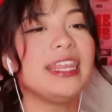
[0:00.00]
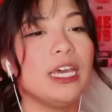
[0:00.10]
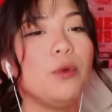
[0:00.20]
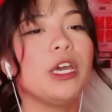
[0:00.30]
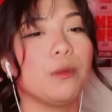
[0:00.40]

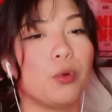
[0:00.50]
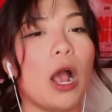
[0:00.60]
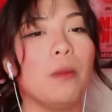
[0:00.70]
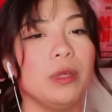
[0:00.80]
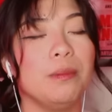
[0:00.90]
think we could
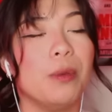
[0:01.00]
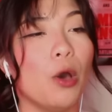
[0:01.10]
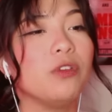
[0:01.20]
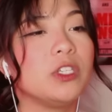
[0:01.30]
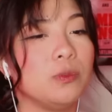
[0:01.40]
probably
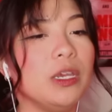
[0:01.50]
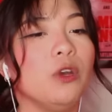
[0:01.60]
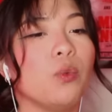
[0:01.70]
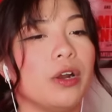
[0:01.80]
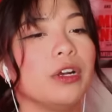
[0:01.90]
both
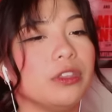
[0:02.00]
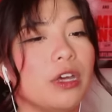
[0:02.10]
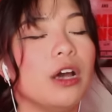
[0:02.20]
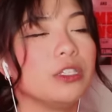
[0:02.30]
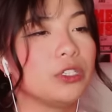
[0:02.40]
speed run our
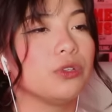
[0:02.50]
thoughts